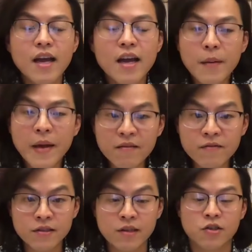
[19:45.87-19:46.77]
And a pain
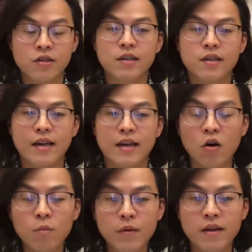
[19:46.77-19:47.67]
physician can
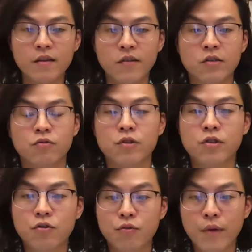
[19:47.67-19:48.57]
help individuals
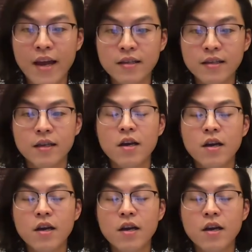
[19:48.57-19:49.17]
create